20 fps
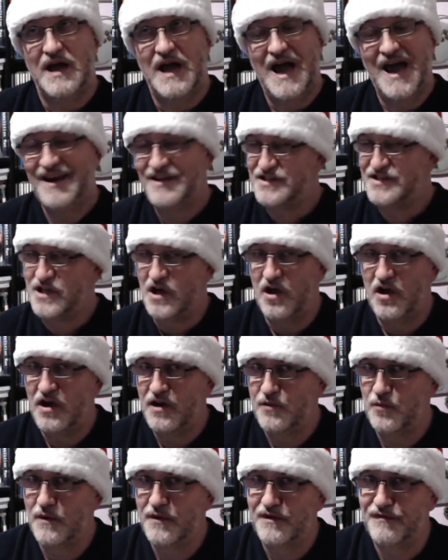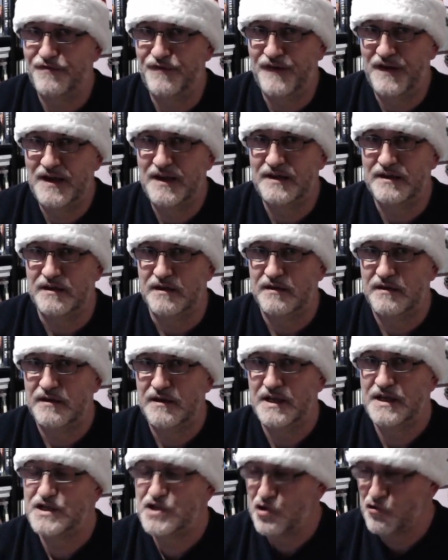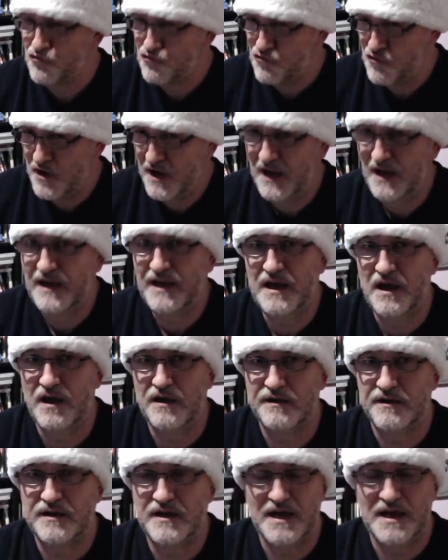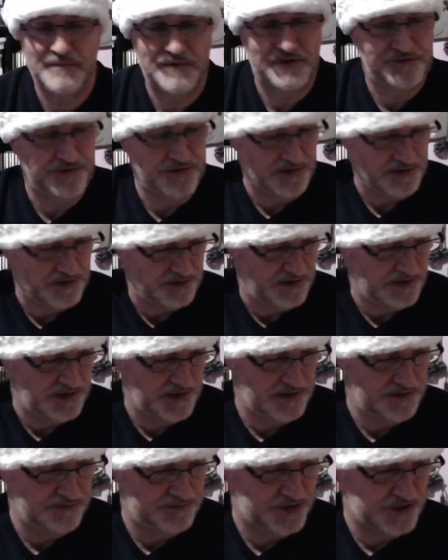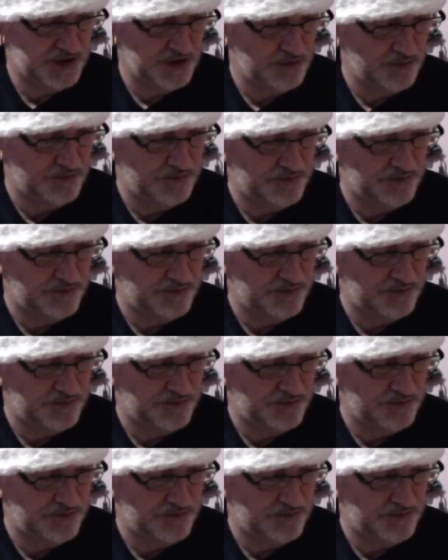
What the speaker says: and it's a hard one to find. It's a really hard game to find. So,